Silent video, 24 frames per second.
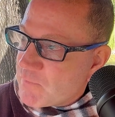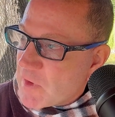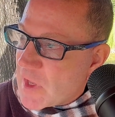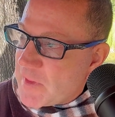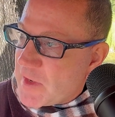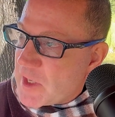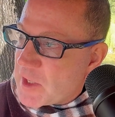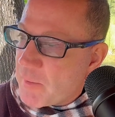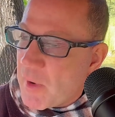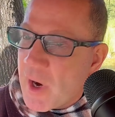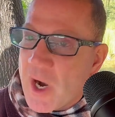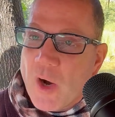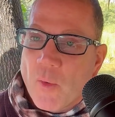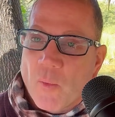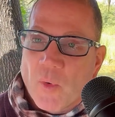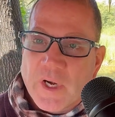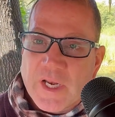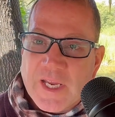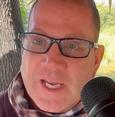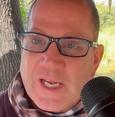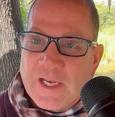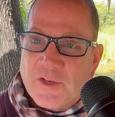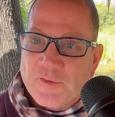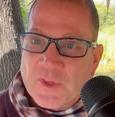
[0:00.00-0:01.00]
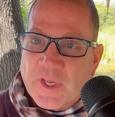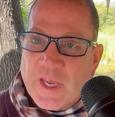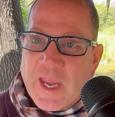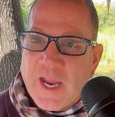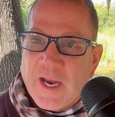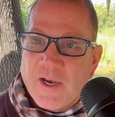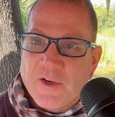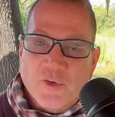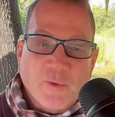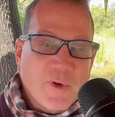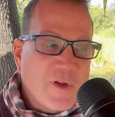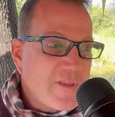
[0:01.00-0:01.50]
tomorrow we're going to eat at the
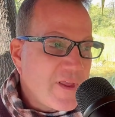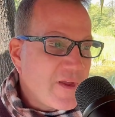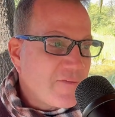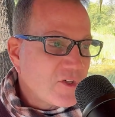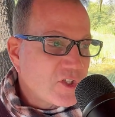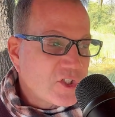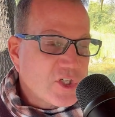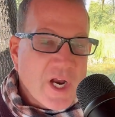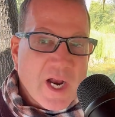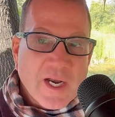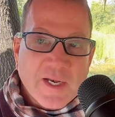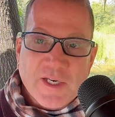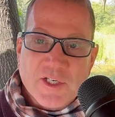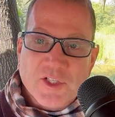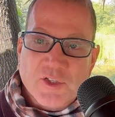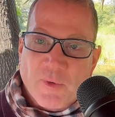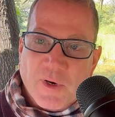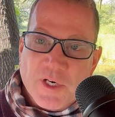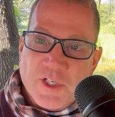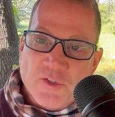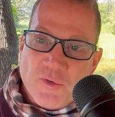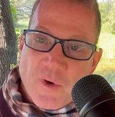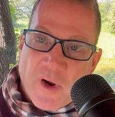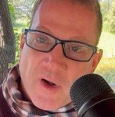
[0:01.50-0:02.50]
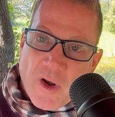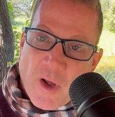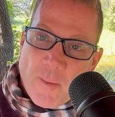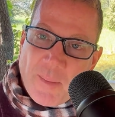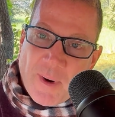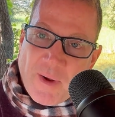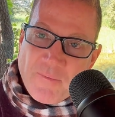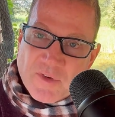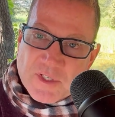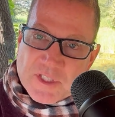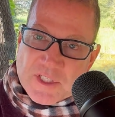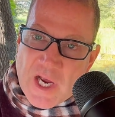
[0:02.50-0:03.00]
Cantory. They have a Chinese restaurant up
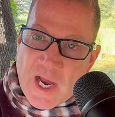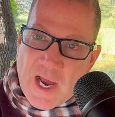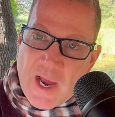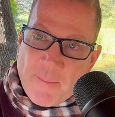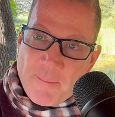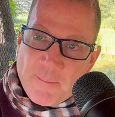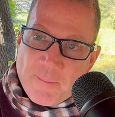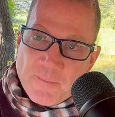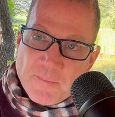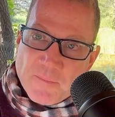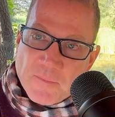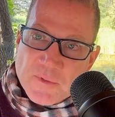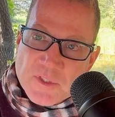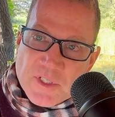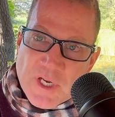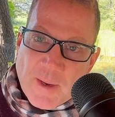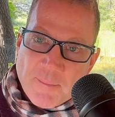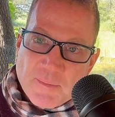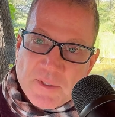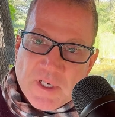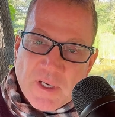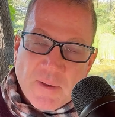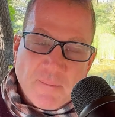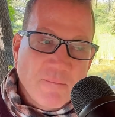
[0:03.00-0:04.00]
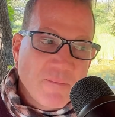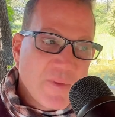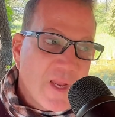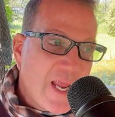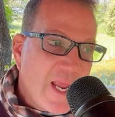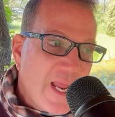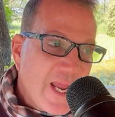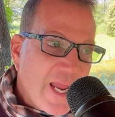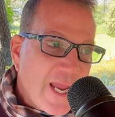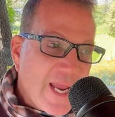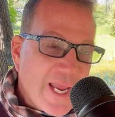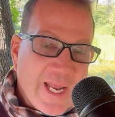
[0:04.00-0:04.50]
on the top tip.
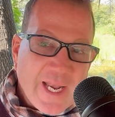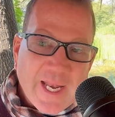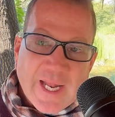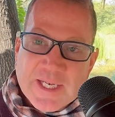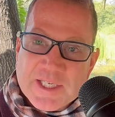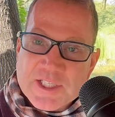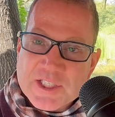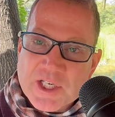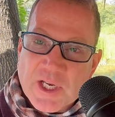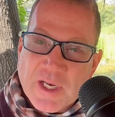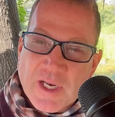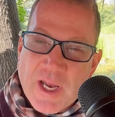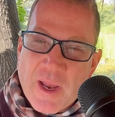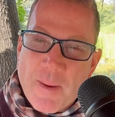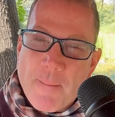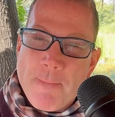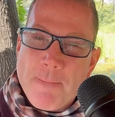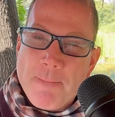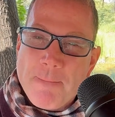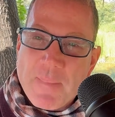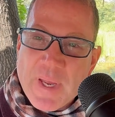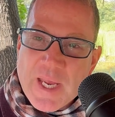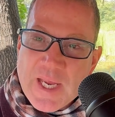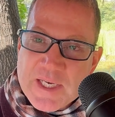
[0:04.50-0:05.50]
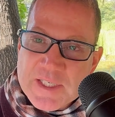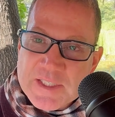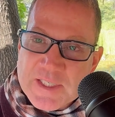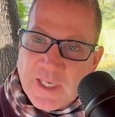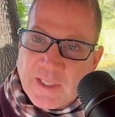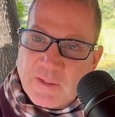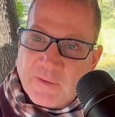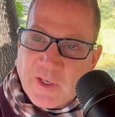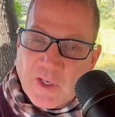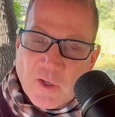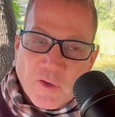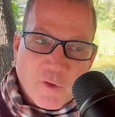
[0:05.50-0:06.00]
And it's
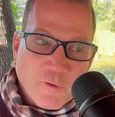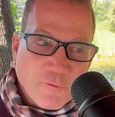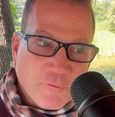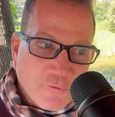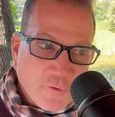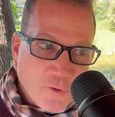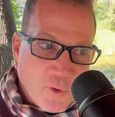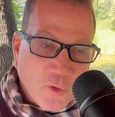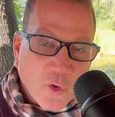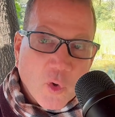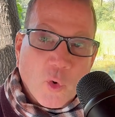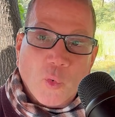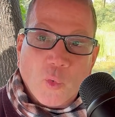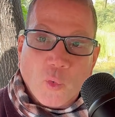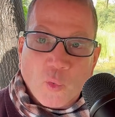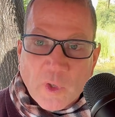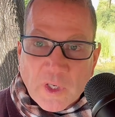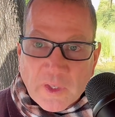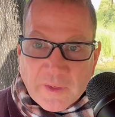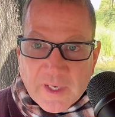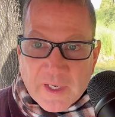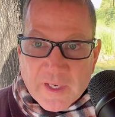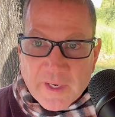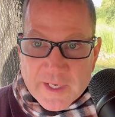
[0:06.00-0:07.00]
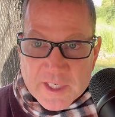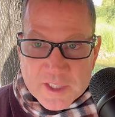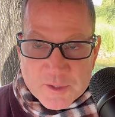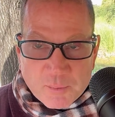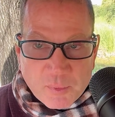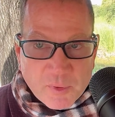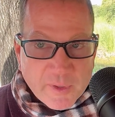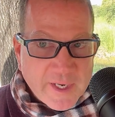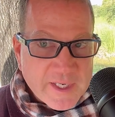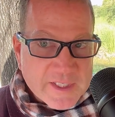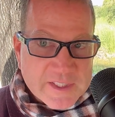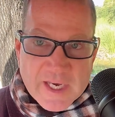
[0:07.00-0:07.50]
amazingly good food. Really nice
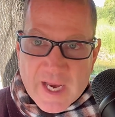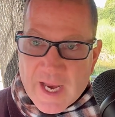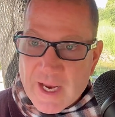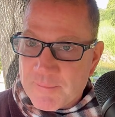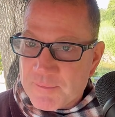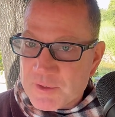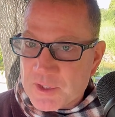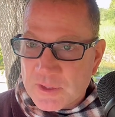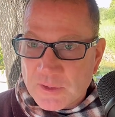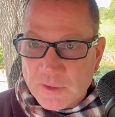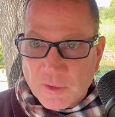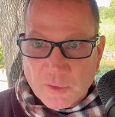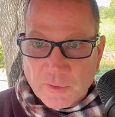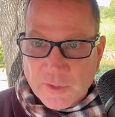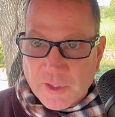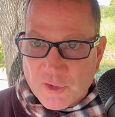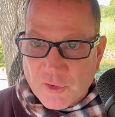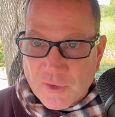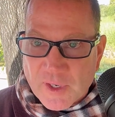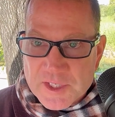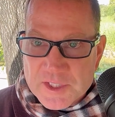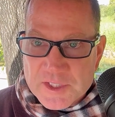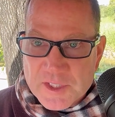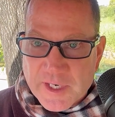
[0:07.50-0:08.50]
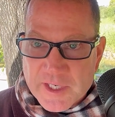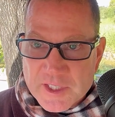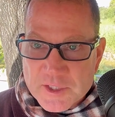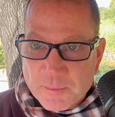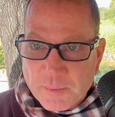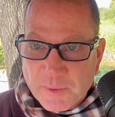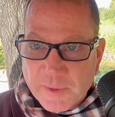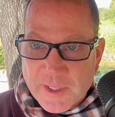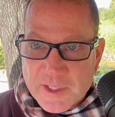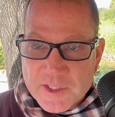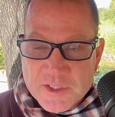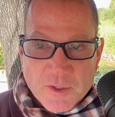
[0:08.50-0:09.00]
place. Absolutely dressed nice
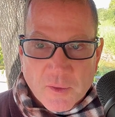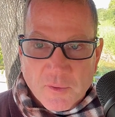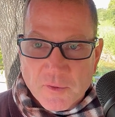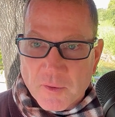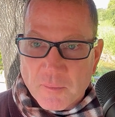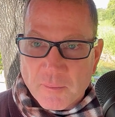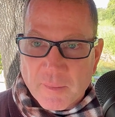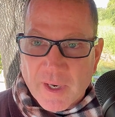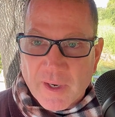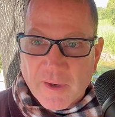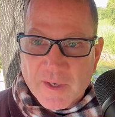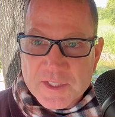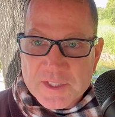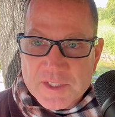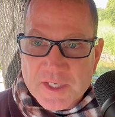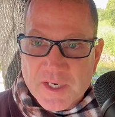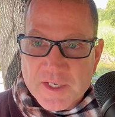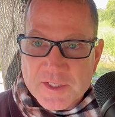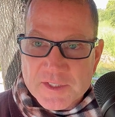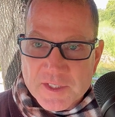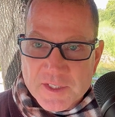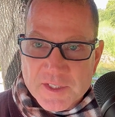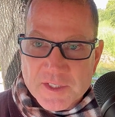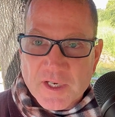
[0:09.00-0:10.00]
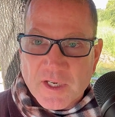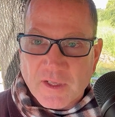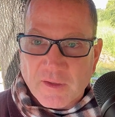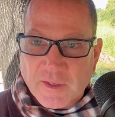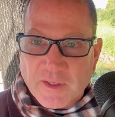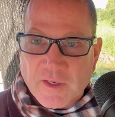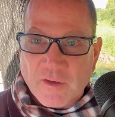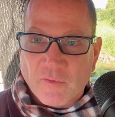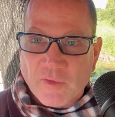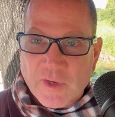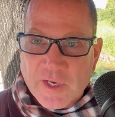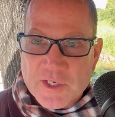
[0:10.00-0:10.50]
place. Don't embarrass us
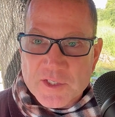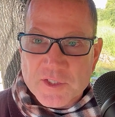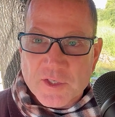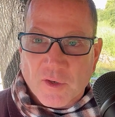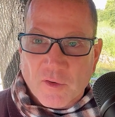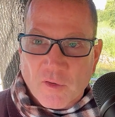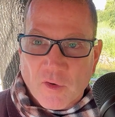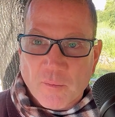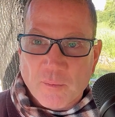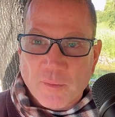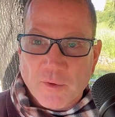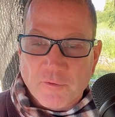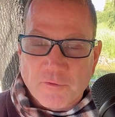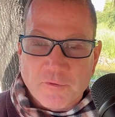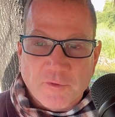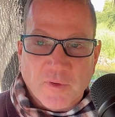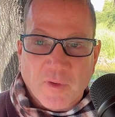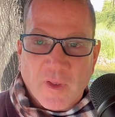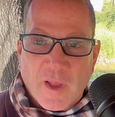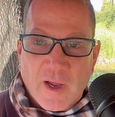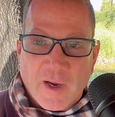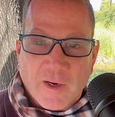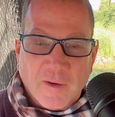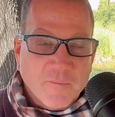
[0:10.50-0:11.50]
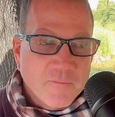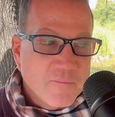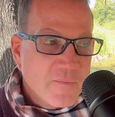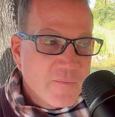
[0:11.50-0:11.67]
collectively as a group of Falang.